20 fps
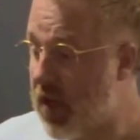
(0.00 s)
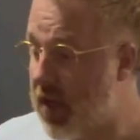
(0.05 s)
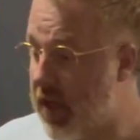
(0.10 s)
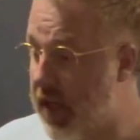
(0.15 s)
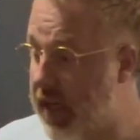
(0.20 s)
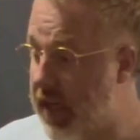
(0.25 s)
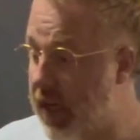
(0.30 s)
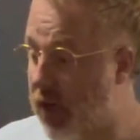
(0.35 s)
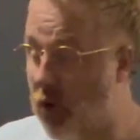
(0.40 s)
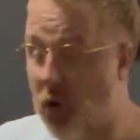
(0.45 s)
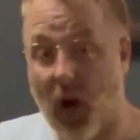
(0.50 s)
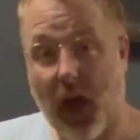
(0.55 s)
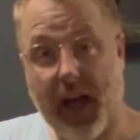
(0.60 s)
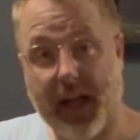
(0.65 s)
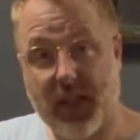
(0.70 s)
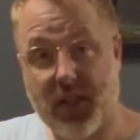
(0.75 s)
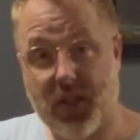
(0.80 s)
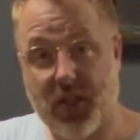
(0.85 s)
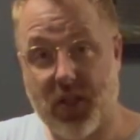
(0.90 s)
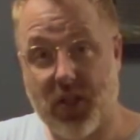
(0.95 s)
He
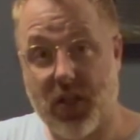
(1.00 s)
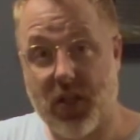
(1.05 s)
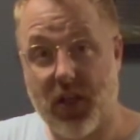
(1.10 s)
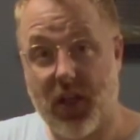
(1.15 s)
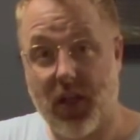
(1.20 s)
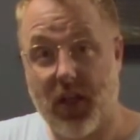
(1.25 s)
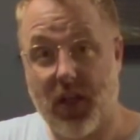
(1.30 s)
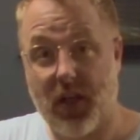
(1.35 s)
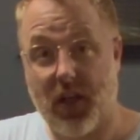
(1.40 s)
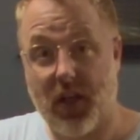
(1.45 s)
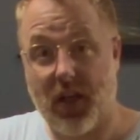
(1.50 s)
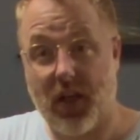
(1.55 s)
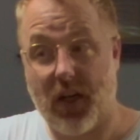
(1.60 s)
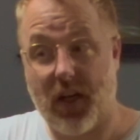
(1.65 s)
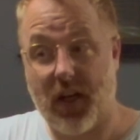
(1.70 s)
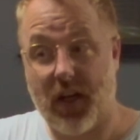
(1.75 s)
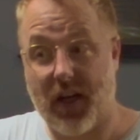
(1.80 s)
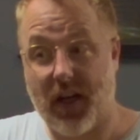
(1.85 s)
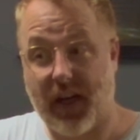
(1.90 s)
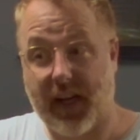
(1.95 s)
collects
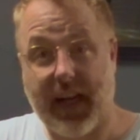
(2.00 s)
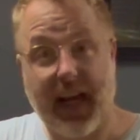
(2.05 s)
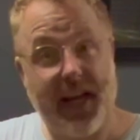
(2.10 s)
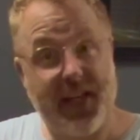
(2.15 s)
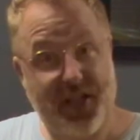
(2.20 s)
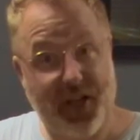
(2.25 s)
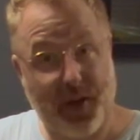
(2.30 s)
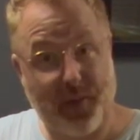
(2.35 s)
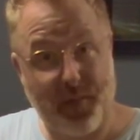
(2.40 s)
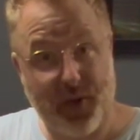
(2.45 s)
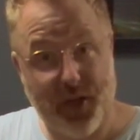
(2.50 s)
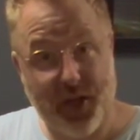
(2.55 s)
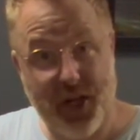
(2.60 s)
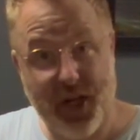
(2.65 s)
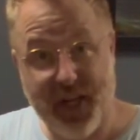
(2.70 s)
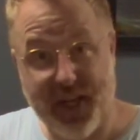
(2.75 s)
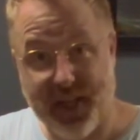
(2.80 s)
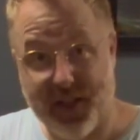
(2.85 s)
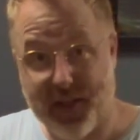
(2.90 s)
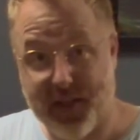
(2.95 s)
classic
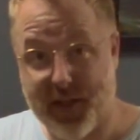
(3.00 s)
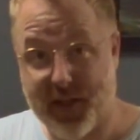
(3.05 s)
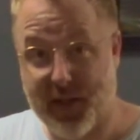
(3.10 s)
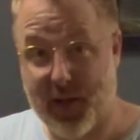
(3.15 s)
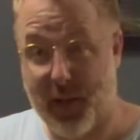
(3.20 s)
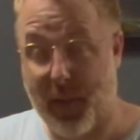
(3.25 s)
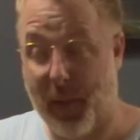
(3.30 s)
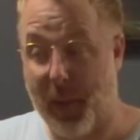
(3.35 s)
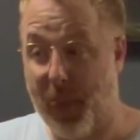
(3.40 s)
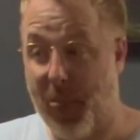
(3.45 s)
machines.